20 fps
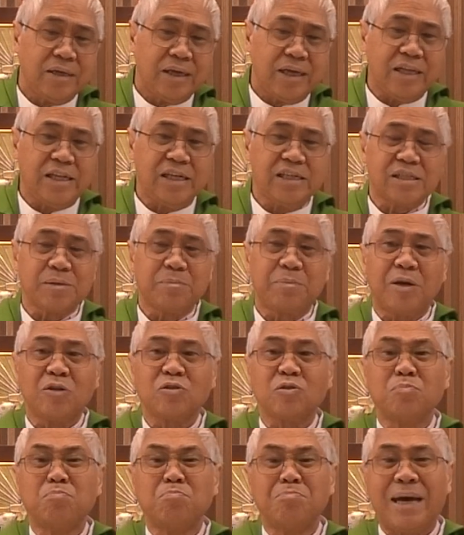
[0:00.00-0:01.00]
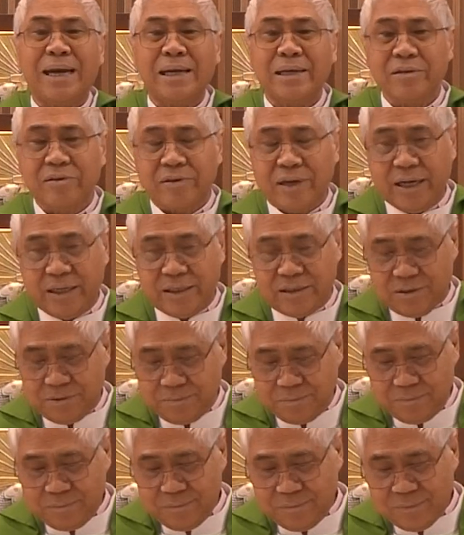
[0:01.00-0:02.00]
It is about my right,
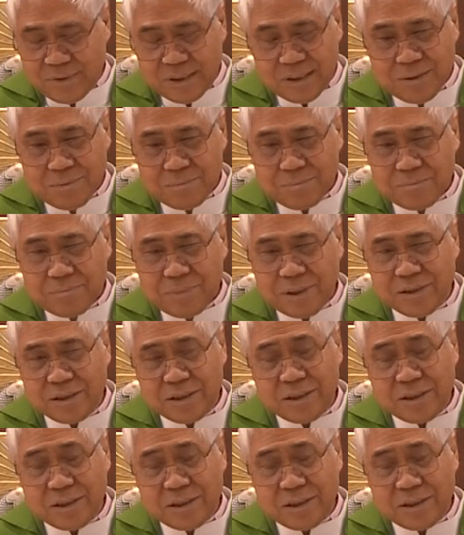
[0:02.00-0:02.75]
but